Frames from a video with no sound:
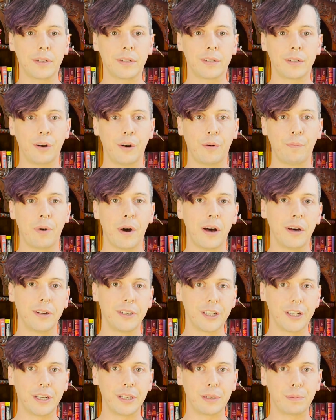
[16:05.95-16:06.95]
So
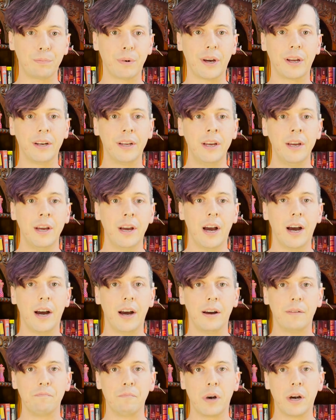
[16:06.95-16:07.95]
apologies, but
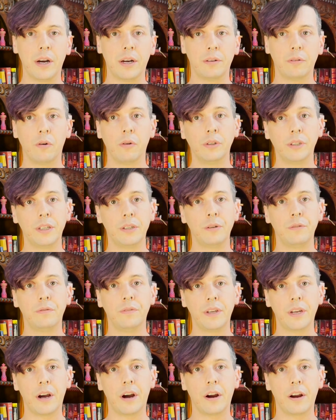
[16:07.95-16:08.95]
only do
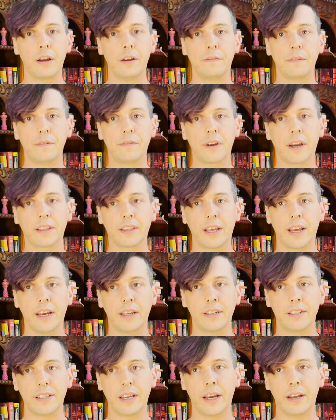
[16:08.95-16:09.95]
VR if you've got the
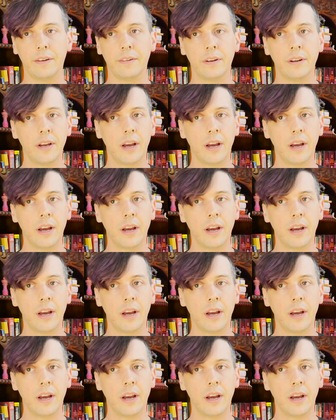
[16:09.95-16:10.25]
headset